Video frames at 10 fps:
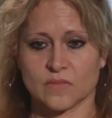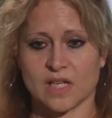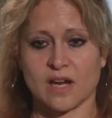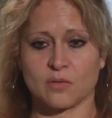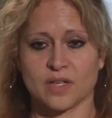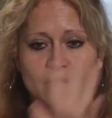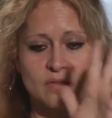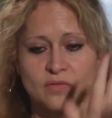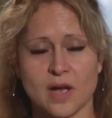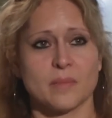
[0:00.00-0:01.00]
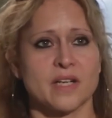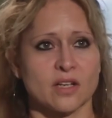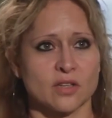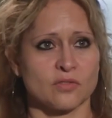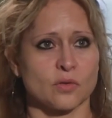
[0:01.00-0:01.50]
diarrhea, vomiting
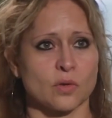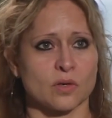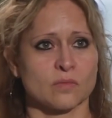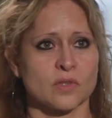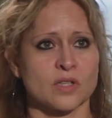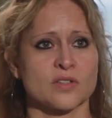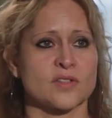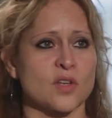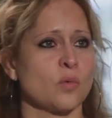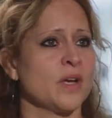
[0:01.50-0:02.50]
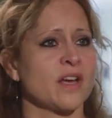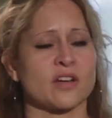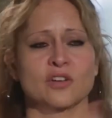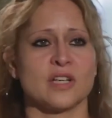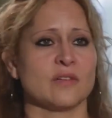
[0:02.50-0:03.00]
on the floor, so weak I
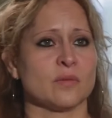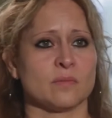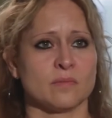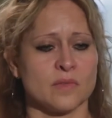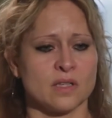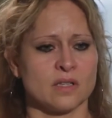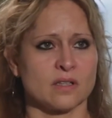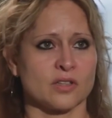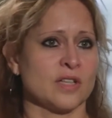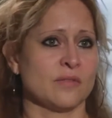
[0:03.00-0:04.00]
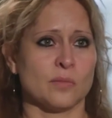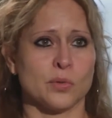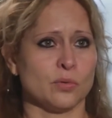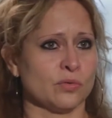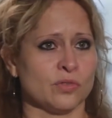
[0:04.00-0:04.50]
couldn't even
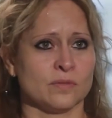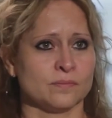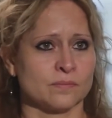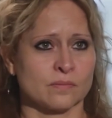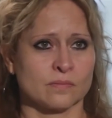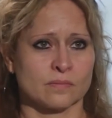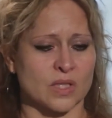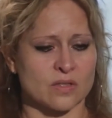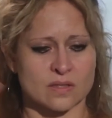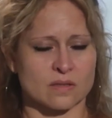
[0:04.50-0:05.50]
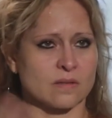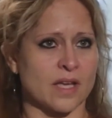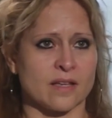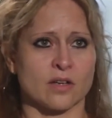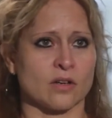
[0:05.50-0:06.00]
move. I just
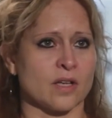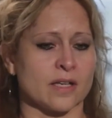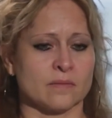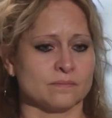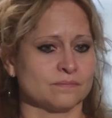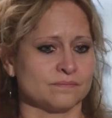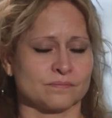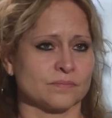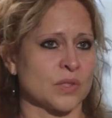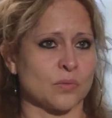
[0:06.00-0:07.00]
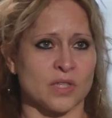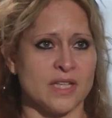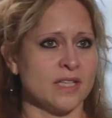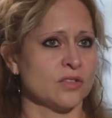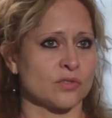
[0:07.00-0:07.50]
lay there like, I don't want to
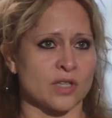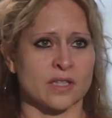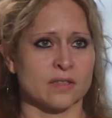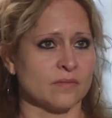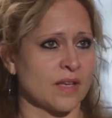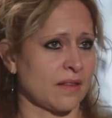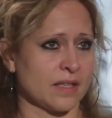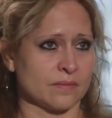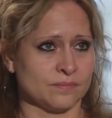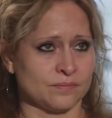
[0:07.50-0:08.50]
eat, drink, nothing.